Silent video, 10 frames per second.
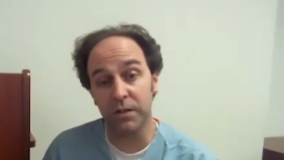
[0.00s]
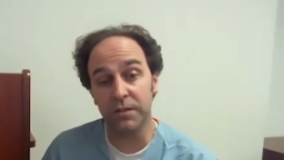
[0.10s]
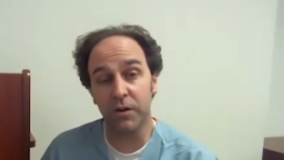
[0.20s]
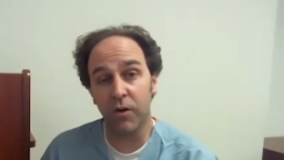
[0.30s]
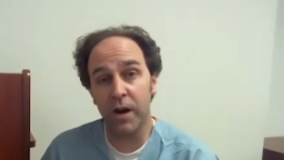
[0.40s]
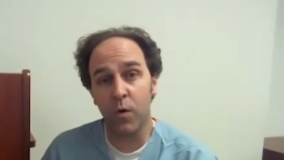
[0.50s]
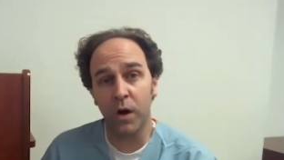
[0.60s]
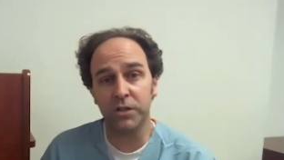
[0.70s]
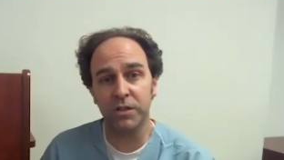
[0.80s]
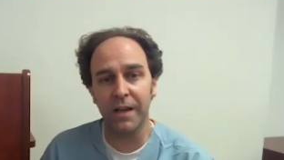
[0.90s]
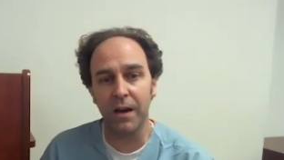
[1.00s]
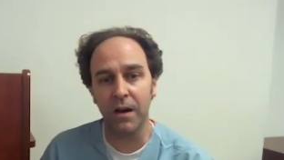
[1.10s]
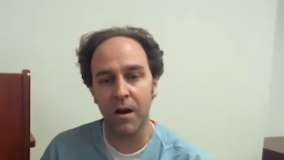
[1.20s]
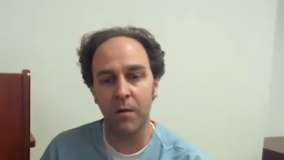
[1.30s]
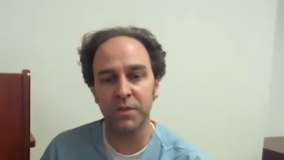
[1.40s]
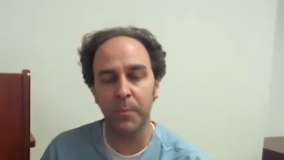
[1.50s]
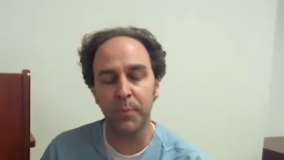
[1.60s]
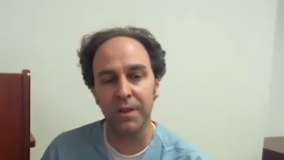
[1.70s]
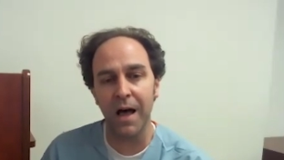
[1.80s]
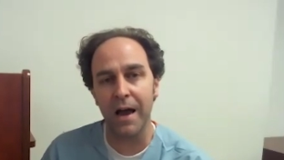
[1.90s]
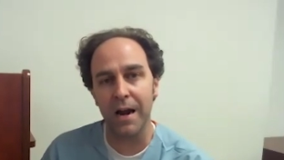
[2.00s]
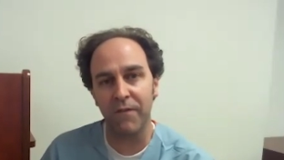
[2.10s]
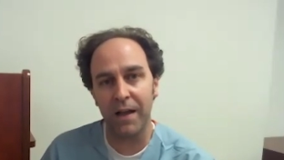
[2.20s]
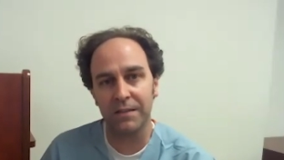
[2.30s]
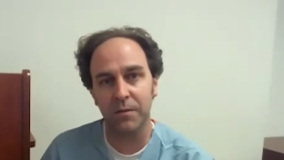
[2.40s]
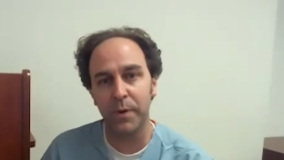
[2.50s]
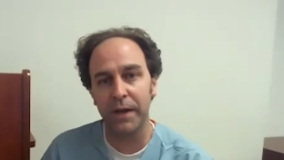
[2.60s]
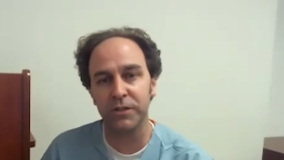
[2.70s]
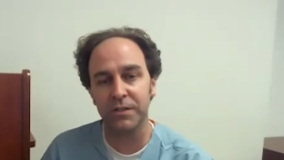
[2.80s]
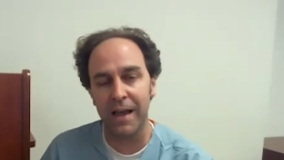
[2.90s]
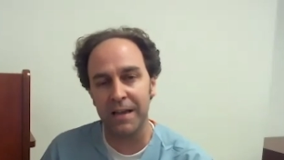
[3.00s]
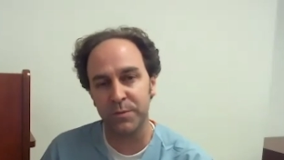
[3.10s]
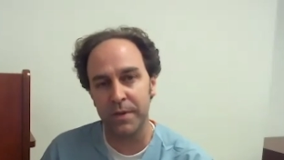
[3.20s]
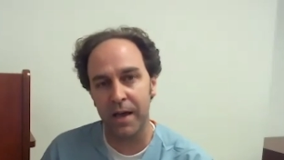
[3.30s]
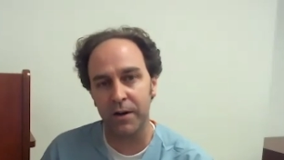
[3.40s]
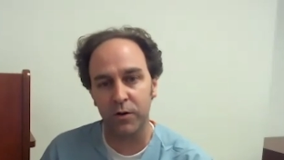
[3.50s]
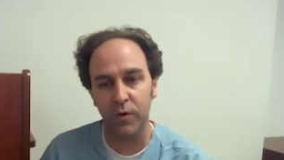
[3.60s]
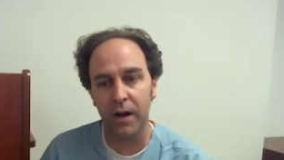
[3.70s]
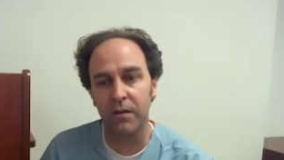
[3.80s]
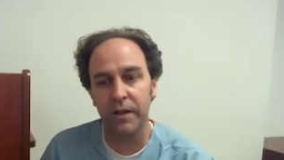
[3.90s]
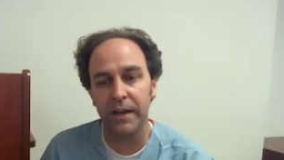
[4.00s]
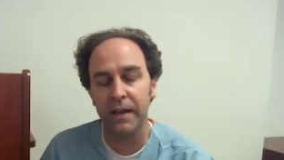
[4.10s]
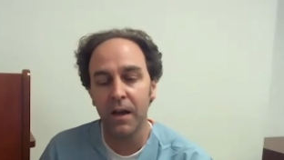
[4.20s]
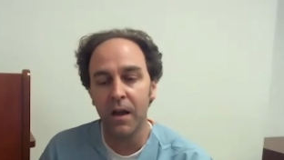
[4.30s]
It's a great question that comes up a lot, and I've had some patients ask me that directly